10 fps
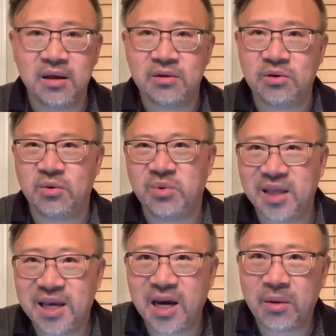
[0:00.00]
do you really
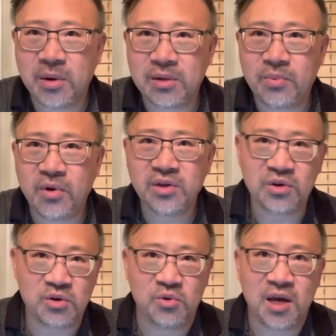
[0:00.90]
care about the points or
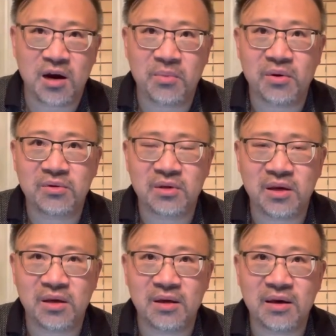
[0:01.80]
do you care about
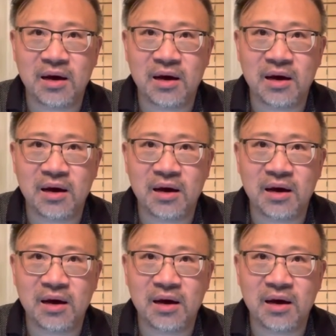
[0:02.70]
the